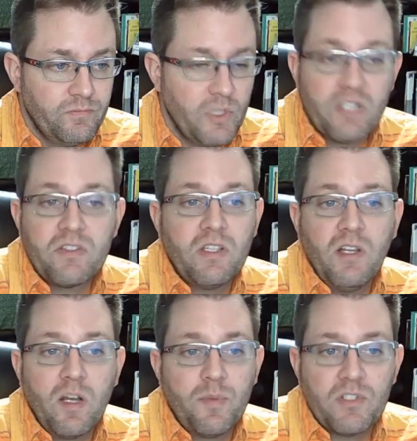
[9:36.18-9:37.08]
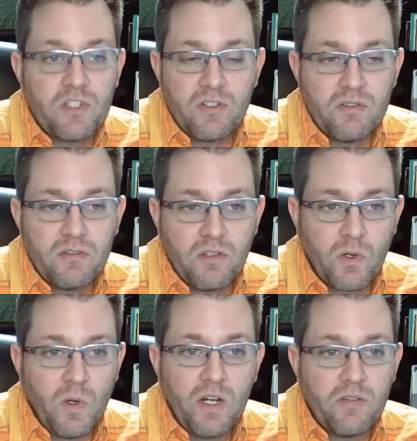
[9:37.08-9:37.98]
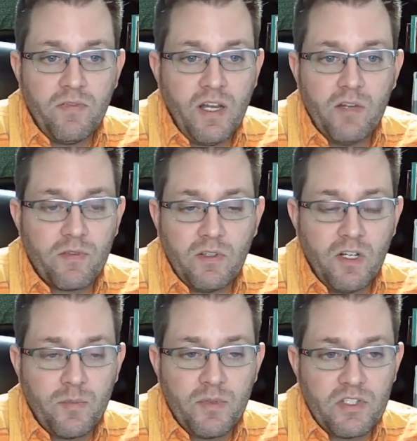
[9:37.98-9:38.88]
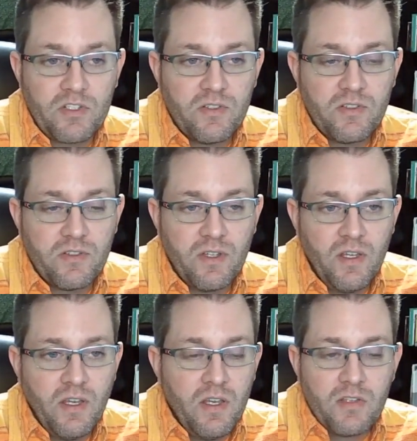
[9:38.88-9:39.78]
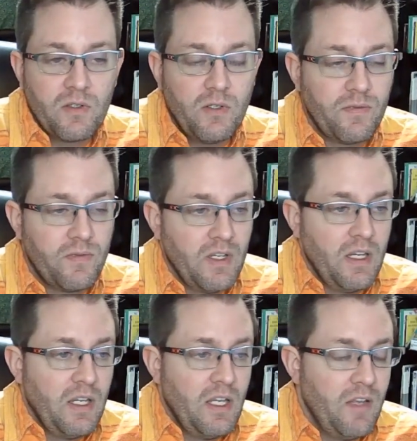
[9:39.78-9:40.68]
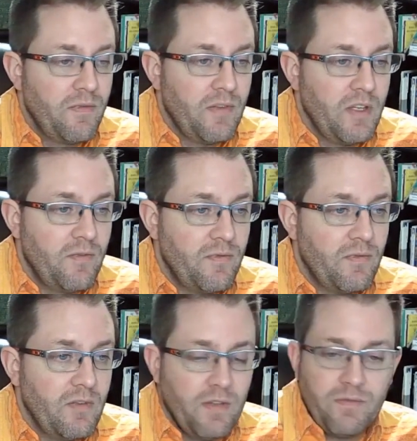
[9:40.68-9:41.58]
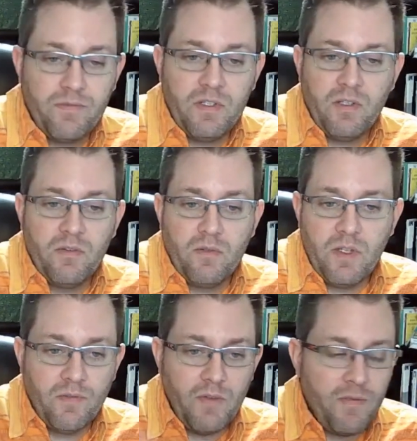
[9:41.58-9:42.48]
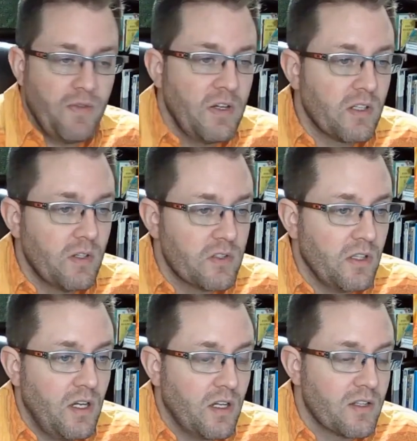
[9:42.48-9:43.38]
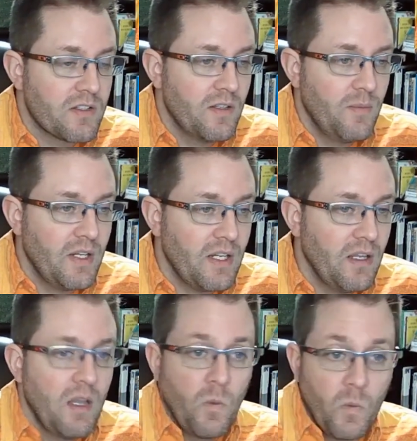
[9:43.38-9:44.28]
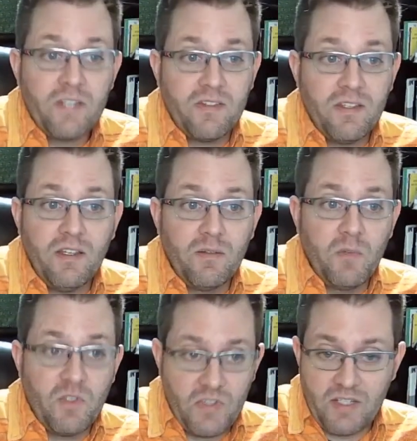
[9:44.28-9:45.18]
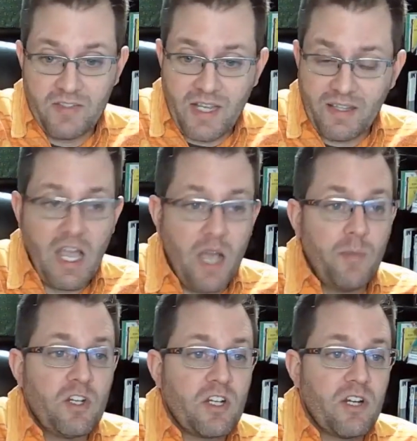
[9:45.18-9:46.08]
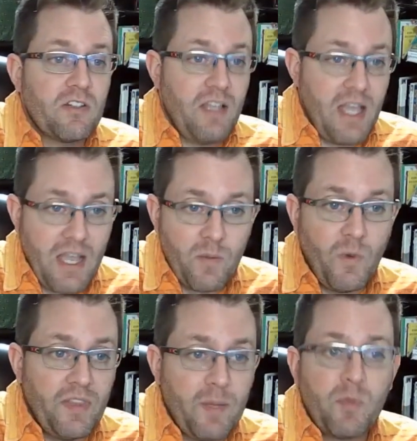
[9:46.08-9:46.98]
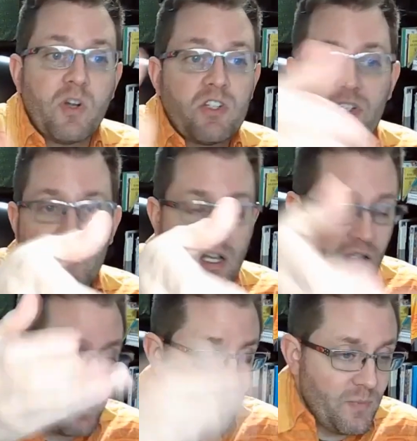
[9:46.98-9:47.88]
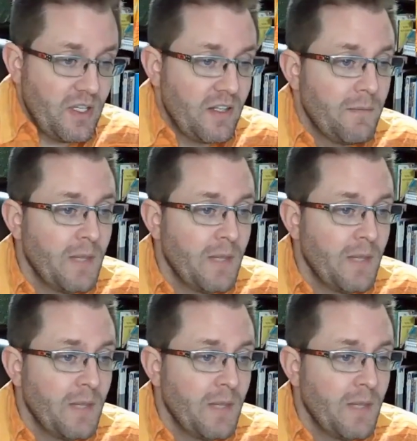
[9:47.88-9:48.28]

can see long positions. You're required to file for long positions. So if if if if you know a, a, fund goes long on somebody, we see it. We see exactly how many shares they had, when they purchased, how long it's been.